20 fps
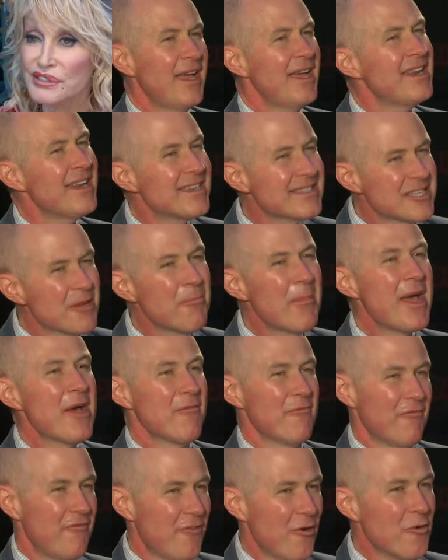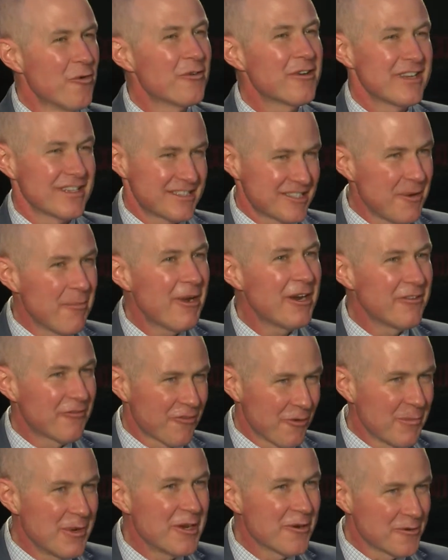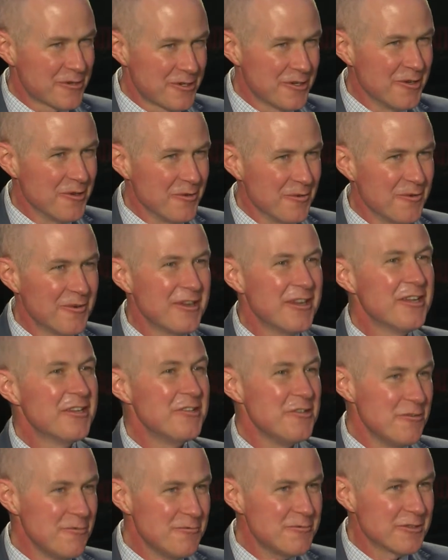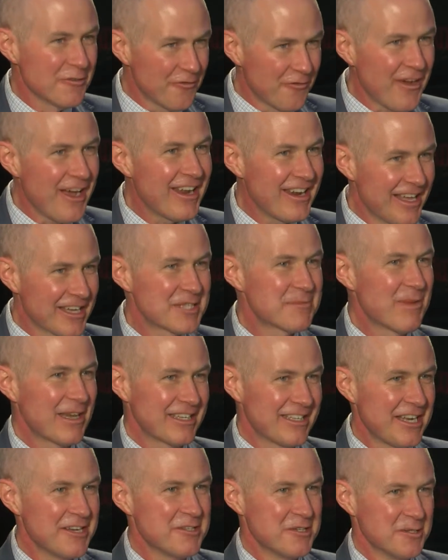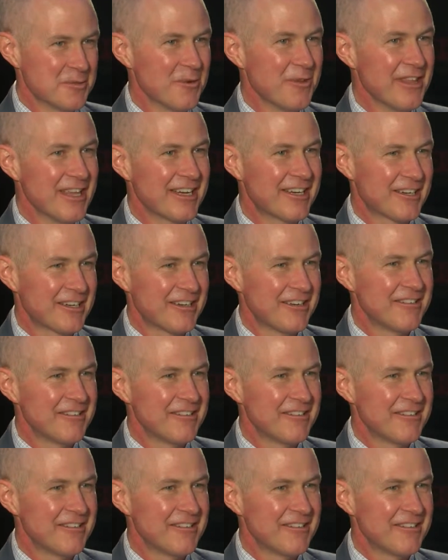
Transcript: And as a mountain folk, as somebody from here too, you defied expectations when they